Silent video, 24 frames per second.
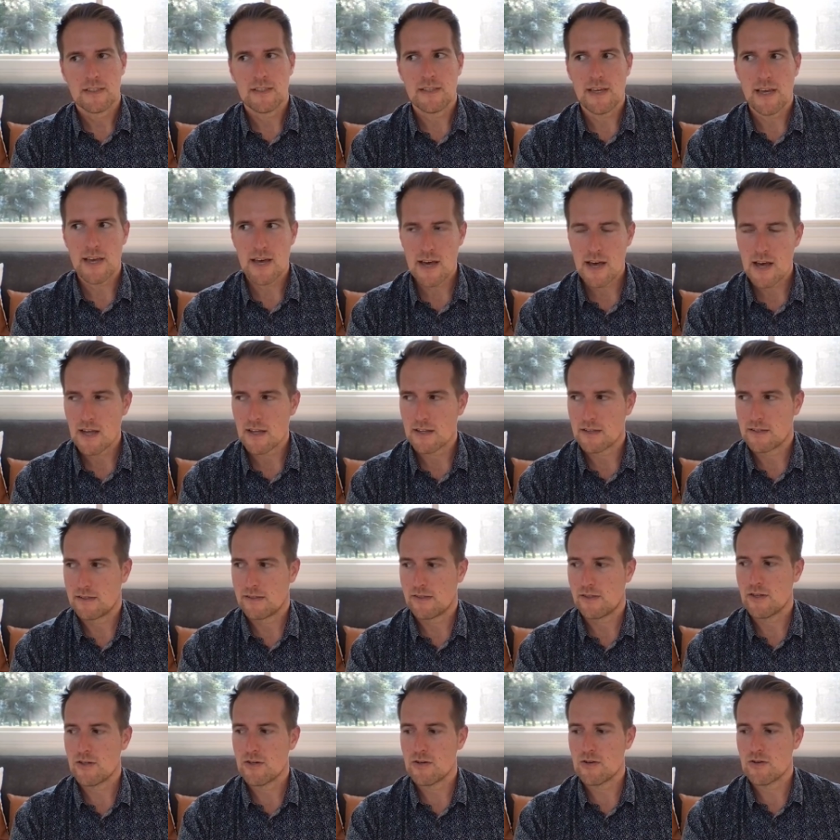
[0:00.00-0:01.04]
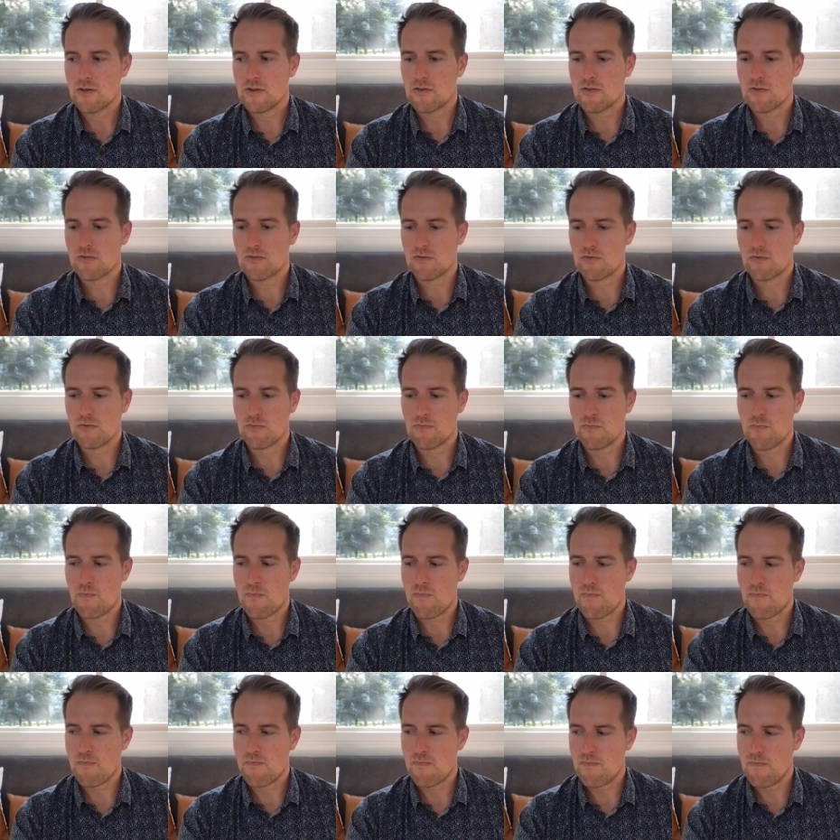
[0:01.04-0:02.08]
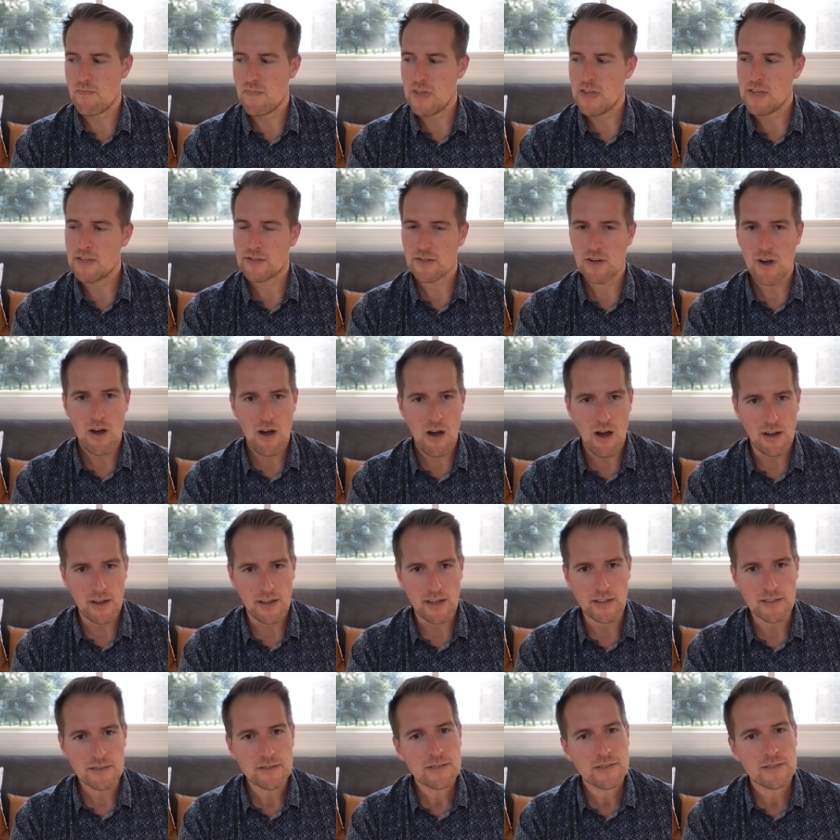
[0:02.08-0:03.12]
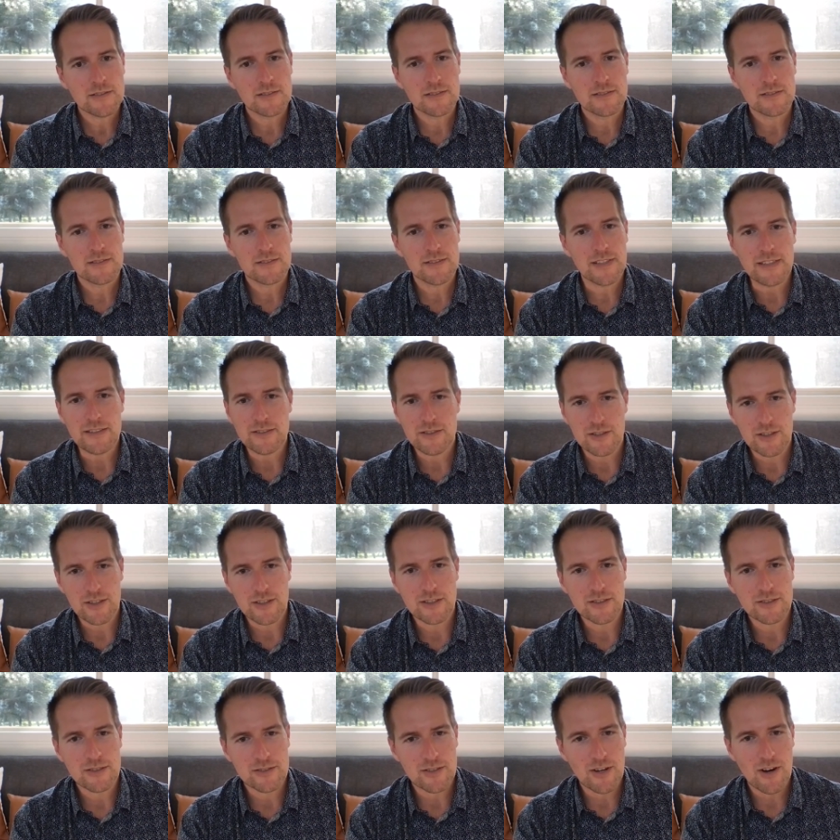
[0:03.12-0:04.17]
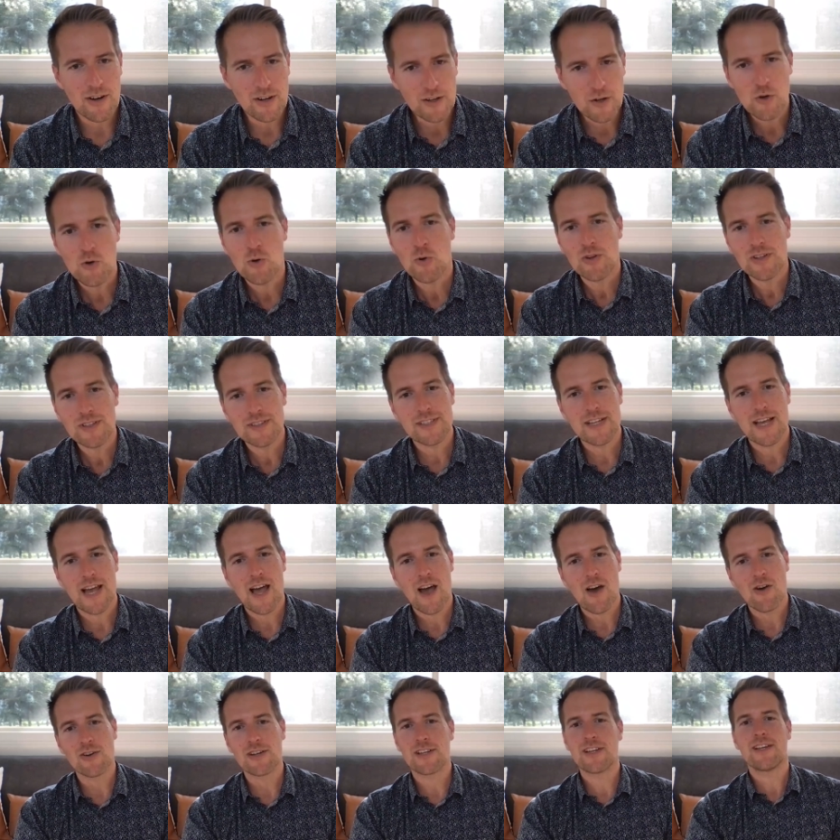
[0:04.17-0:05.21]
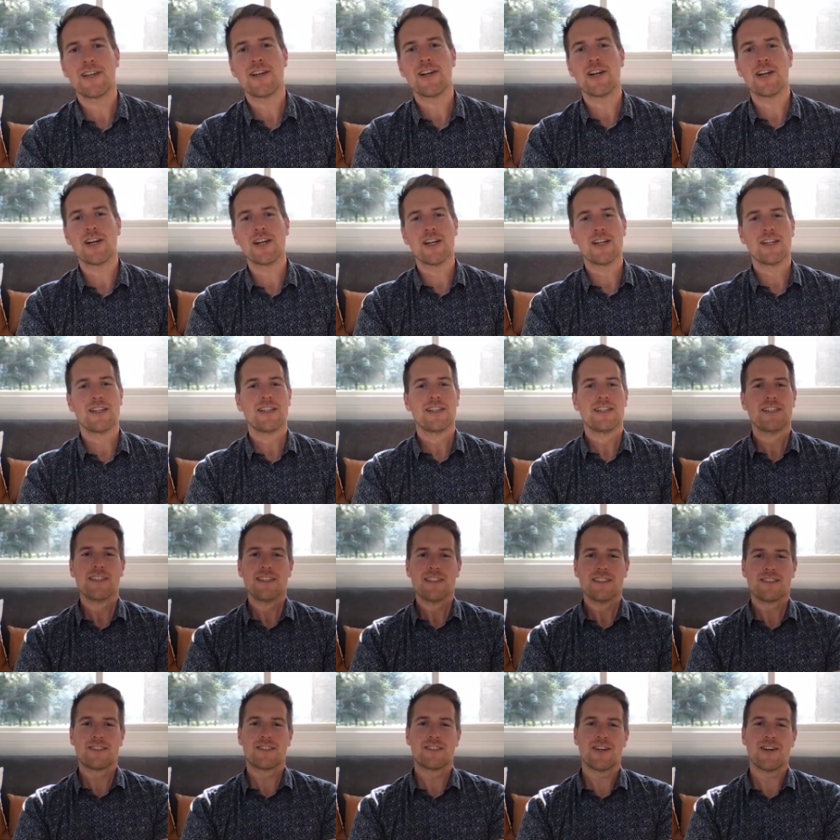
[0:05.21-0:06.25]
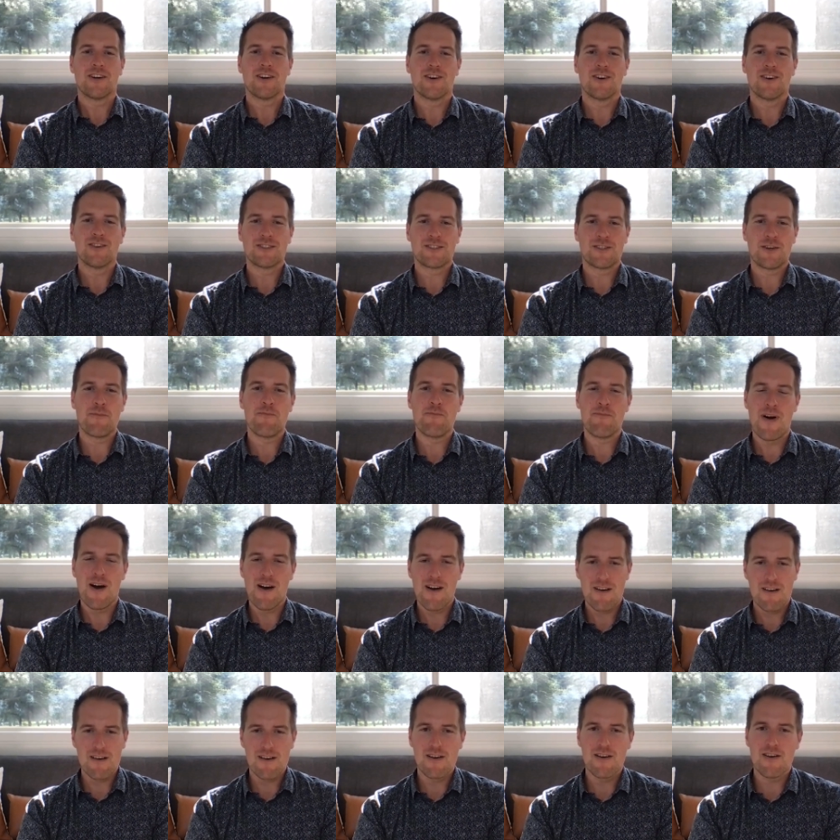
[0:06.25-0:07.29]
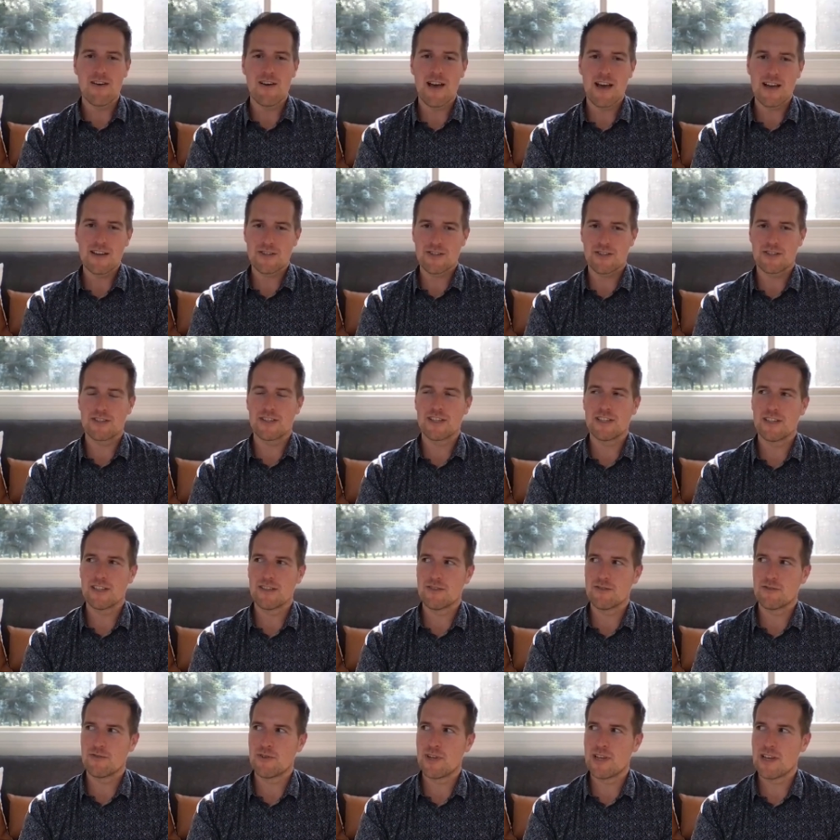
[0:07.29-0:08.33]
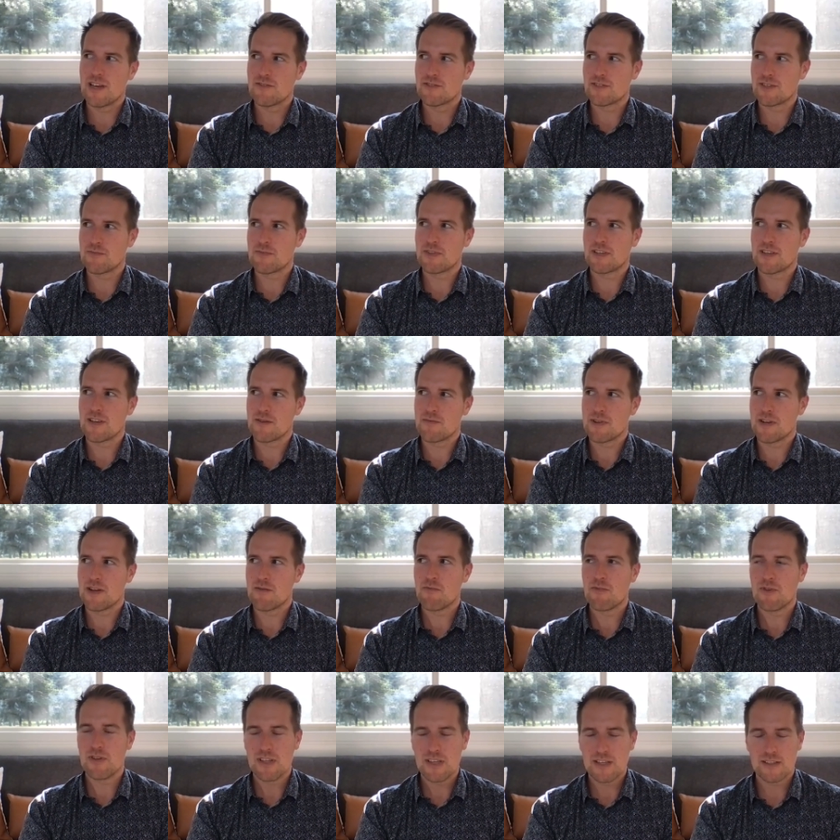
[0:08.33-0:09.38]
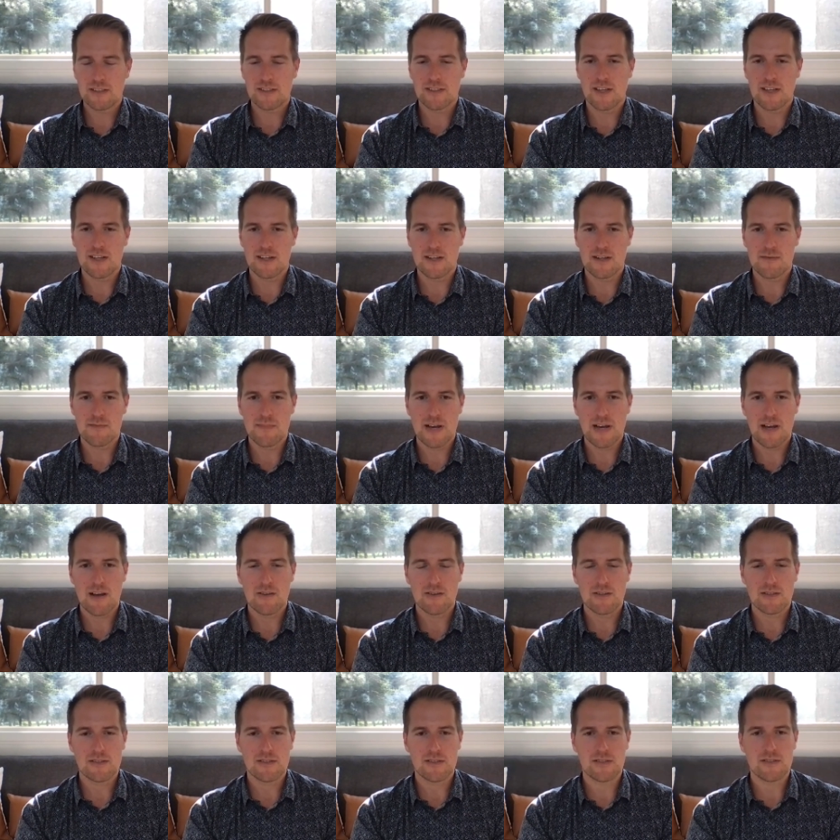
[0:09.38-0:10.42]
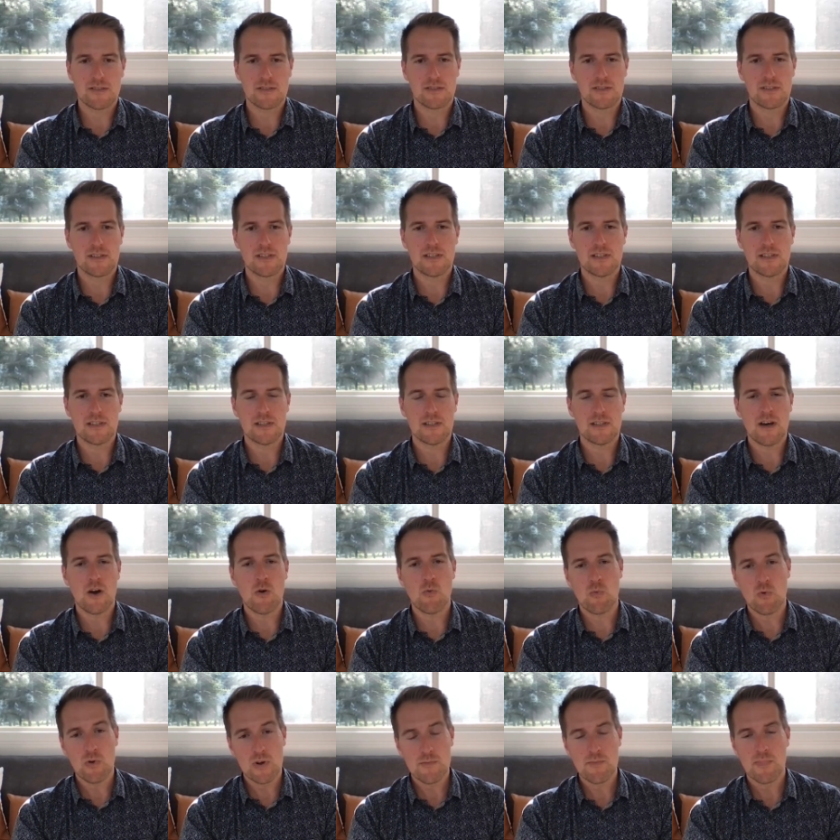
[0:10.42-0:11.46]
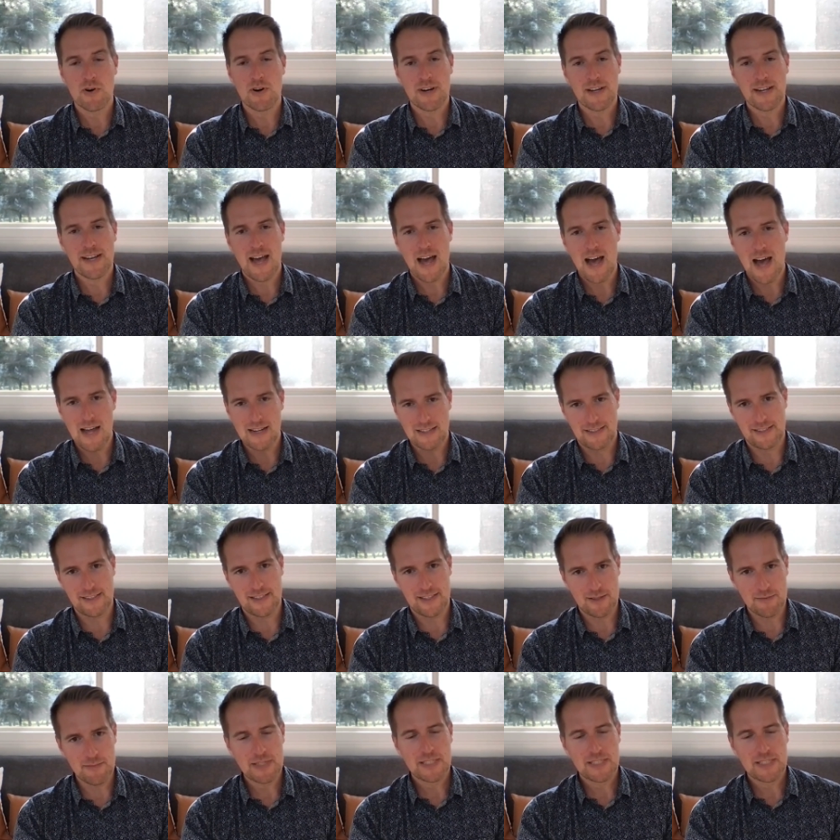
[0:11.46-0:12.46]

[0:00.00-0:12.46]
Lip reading: Yeah. So it's August. Things are going to start cooling down here. So tomorrow, actually, we have something coming I'm really excited about. It's a wood burning hot tub.